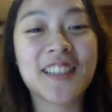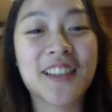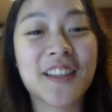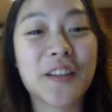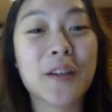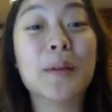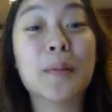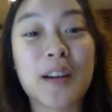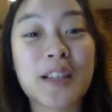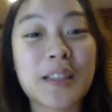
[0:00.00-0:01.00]
she's a
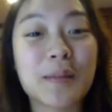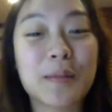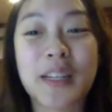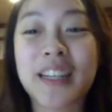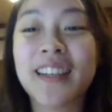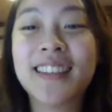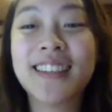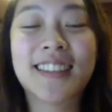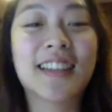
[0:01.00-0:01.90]
prize winner